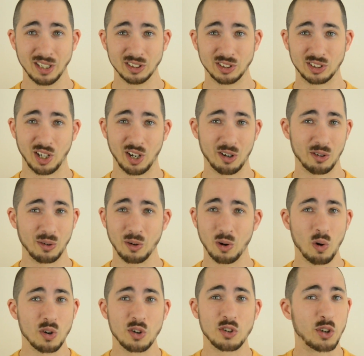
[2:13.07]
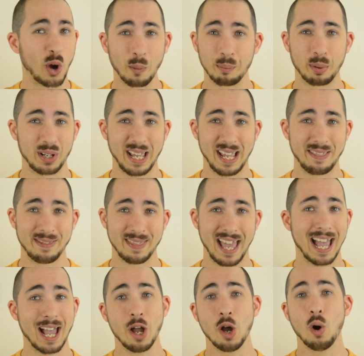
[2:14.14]
so don't put it in
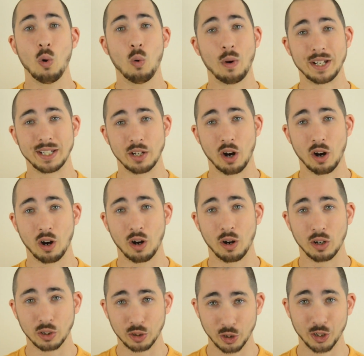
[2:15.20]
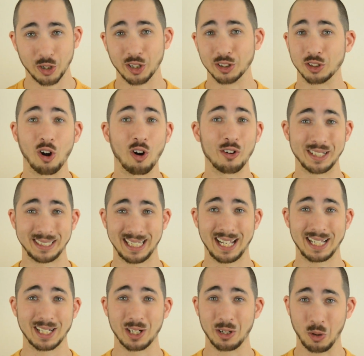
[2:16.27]
there when your gut has already
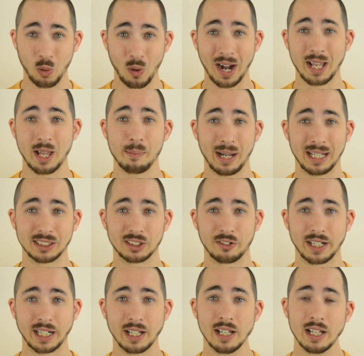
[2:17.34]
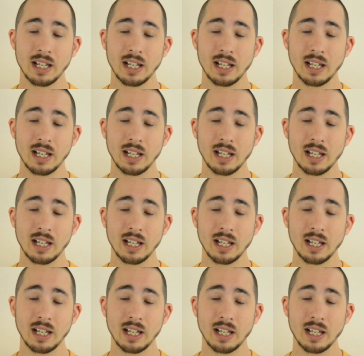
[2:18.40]
taken quite a battering.